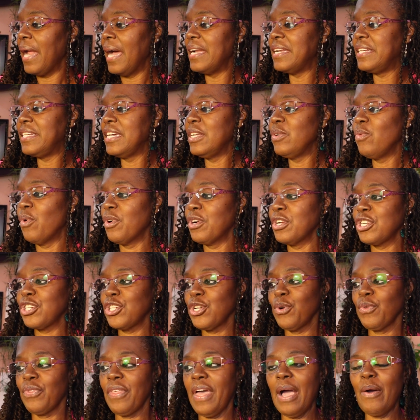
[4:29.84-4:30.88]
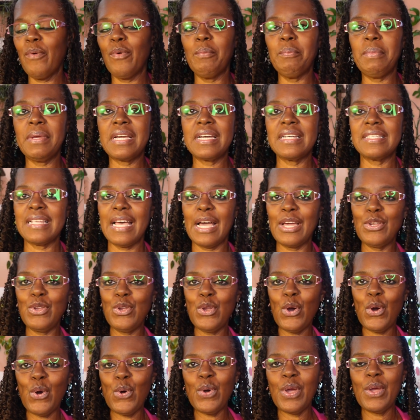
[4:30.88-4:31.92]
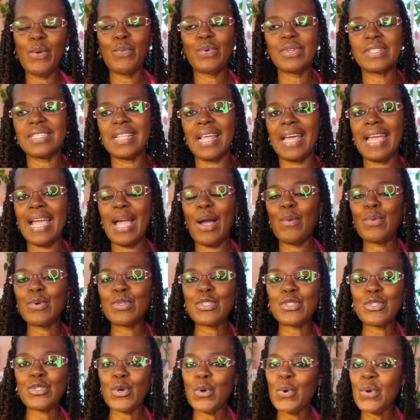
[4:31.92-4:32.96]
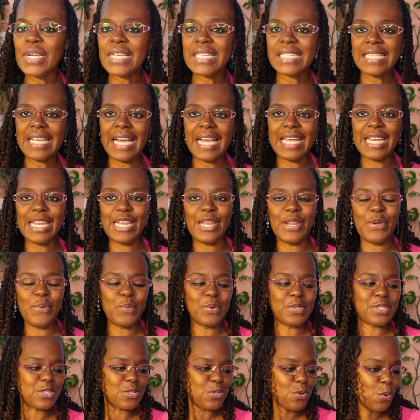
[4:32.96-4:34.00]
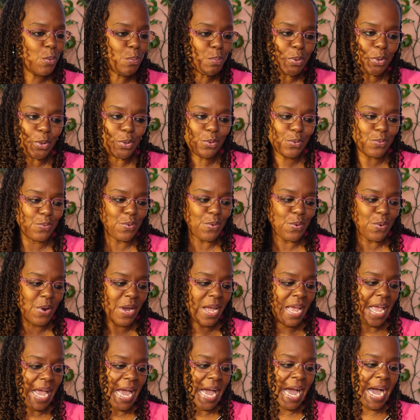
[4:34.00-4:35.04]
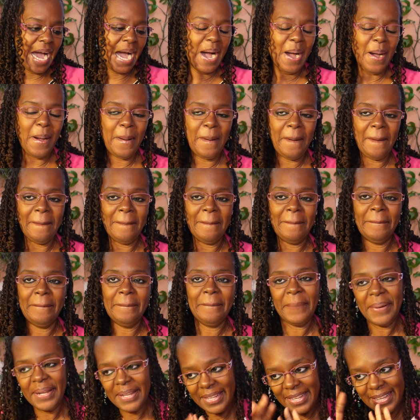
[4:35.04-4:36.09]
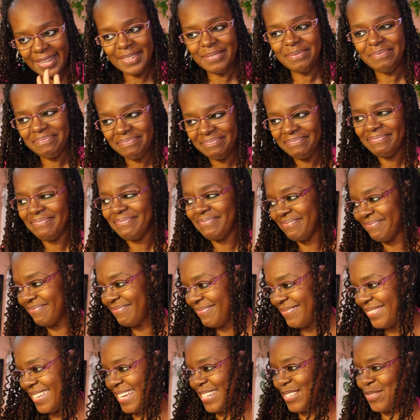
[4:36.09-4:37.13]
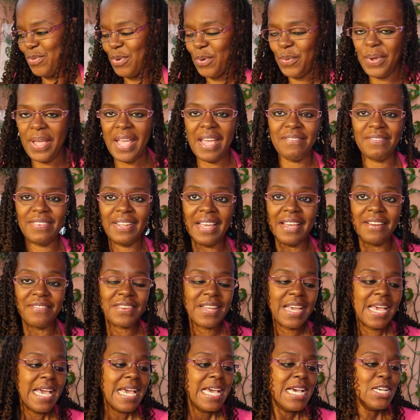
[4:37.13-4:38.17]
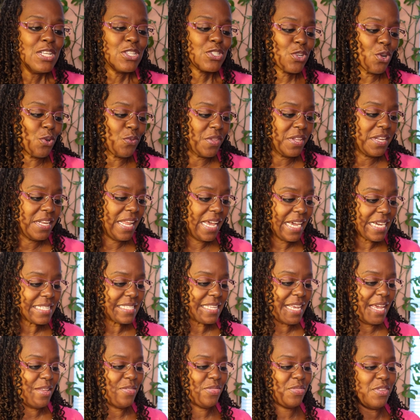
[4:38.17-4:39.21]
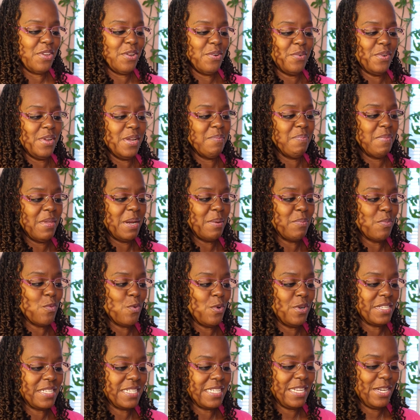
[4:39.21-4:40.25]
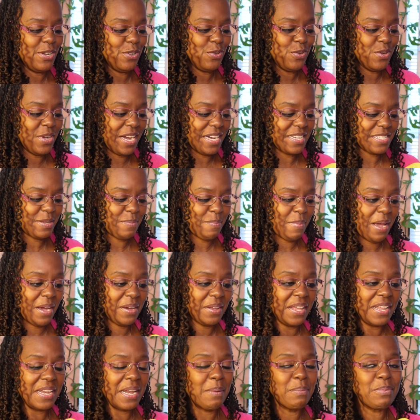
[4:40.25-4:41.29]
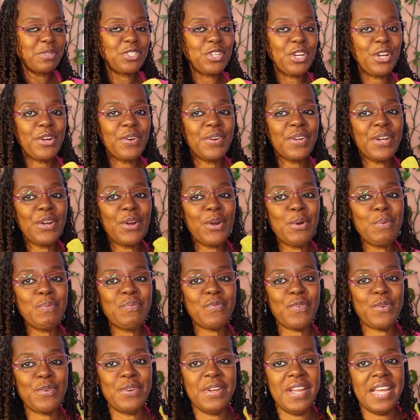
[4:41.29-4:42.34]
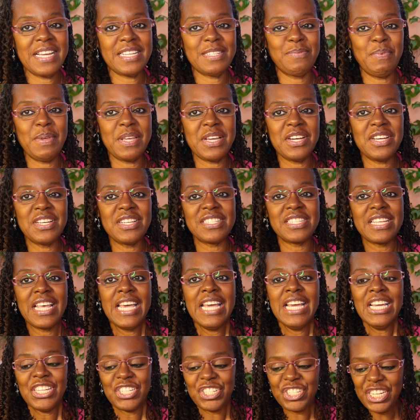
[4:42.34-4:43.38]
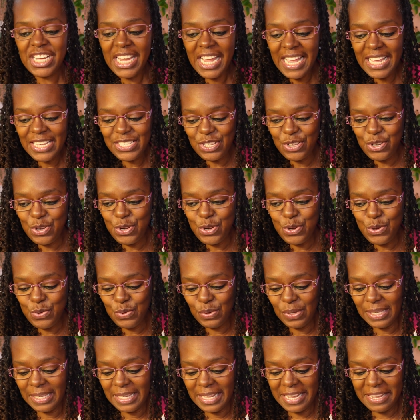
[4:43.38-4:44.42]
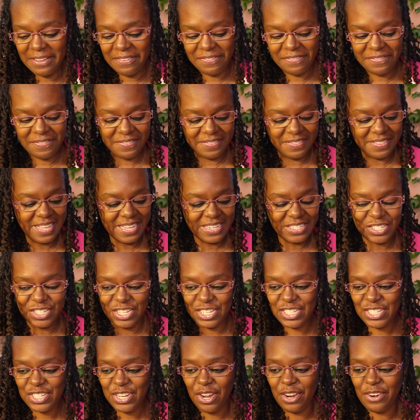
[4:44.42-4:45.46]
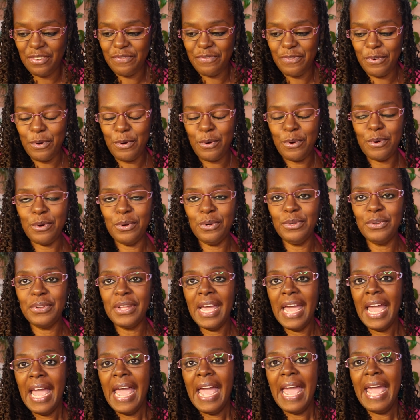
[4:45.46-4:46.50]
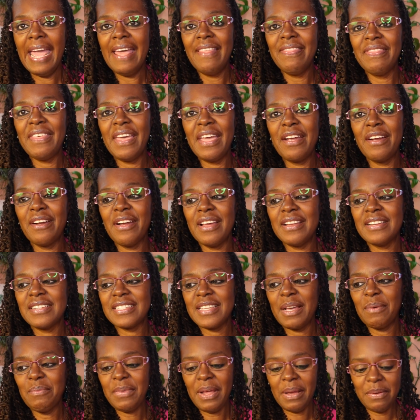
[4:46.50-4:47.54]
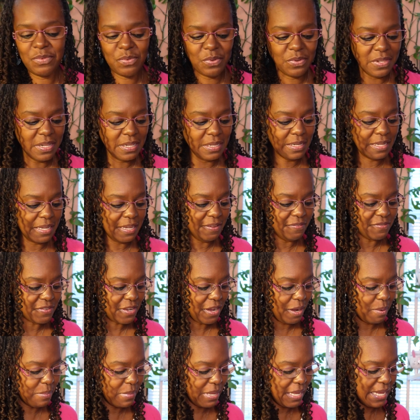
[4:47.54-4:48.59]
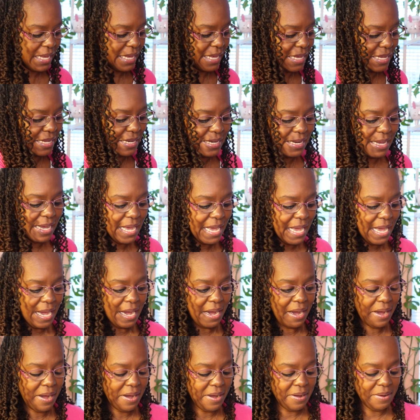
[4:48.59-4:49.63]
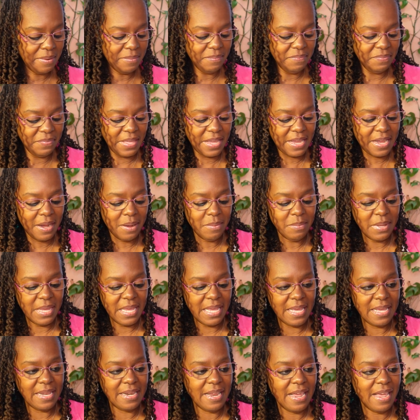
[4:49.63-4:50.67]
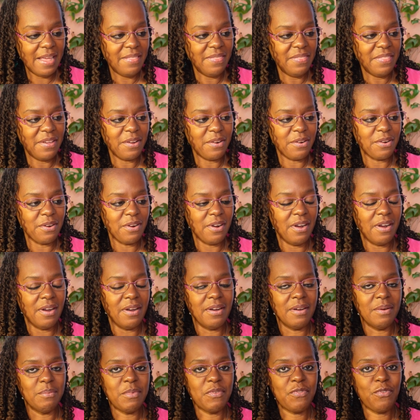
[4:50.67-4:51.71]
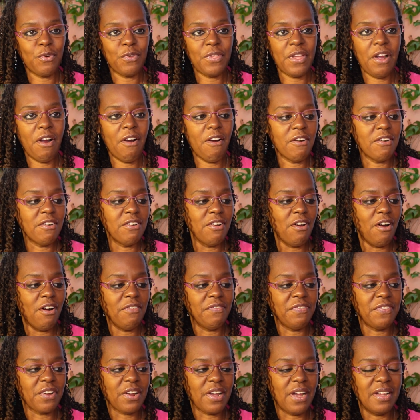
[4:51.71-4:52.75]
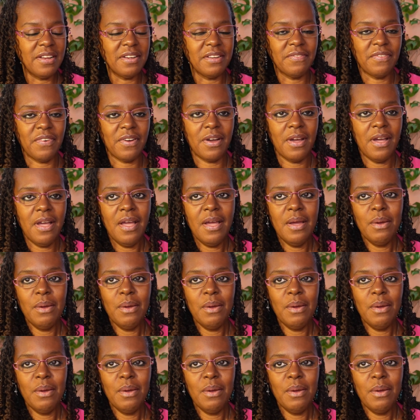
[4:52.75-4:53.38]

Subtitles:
I did want to show that one because I know it was like, I was so excited. It was so beautiful. But then that's what we have left. So the next Anthurium that I'm going to tell you guys about, and I'm sharing her next because she has a new leaf that just unfurled. And sometimes when the leaves come in, they come in and they're, before they harden off, they're kind of a